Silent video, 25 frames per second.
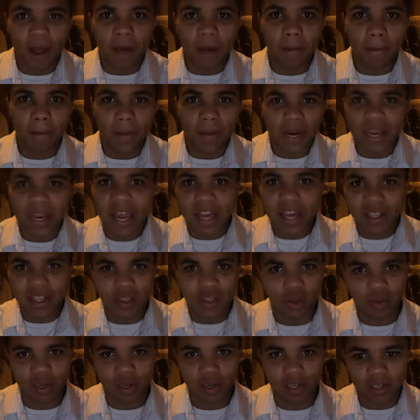but he has
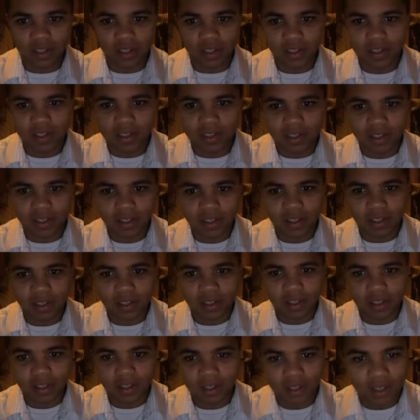no rings.
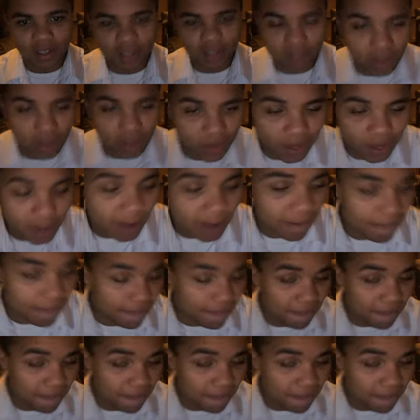So yeah,